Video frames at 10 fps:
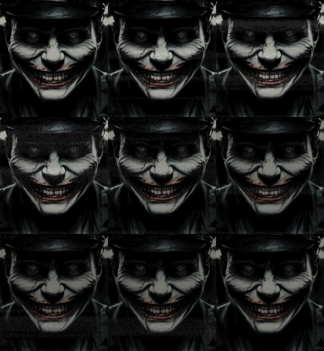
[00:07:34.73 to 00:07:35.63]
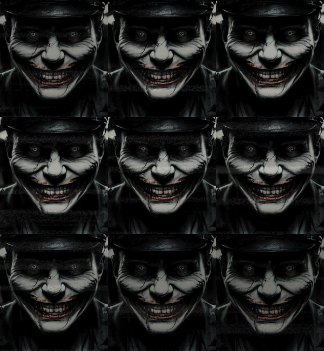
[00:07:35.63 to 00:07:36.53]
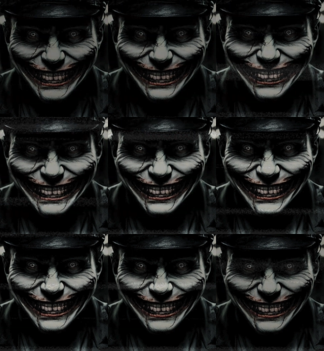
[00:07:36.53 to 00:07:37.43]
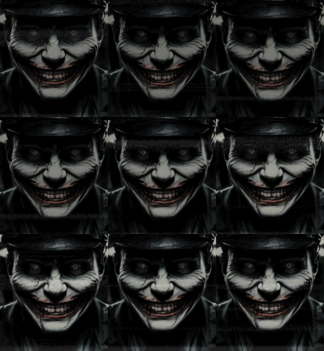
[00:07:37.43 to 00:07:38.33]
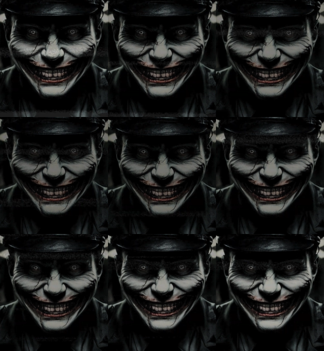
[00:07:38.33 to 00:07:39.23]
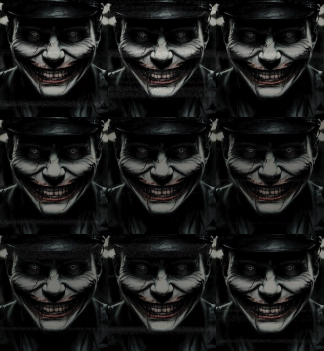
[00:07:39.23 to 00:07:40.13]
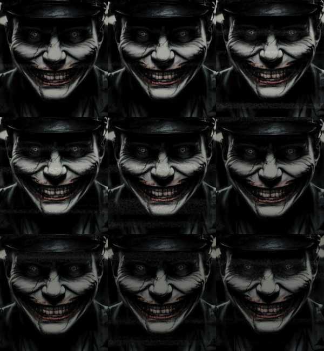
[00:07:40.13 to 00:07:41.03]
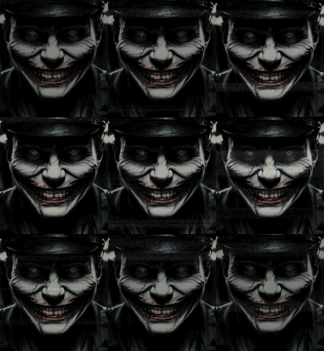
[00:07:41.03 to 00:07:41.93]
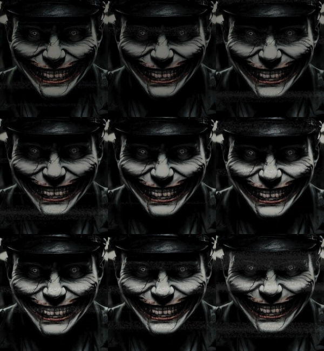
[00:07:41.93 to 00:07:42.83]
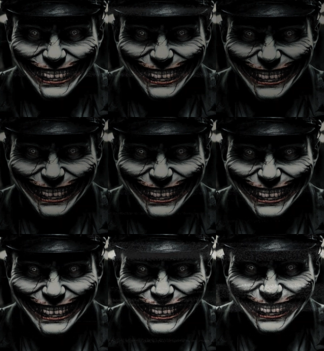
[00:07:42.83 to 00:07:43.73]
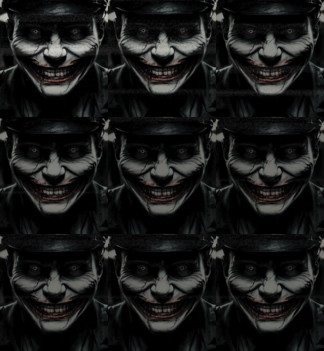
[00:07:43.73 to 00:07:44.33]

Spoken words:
He appeared to be in his mid-40s, strands of brown hair peeking from under his cap. I shot a look at the name stamped into his vest, D. Gittens.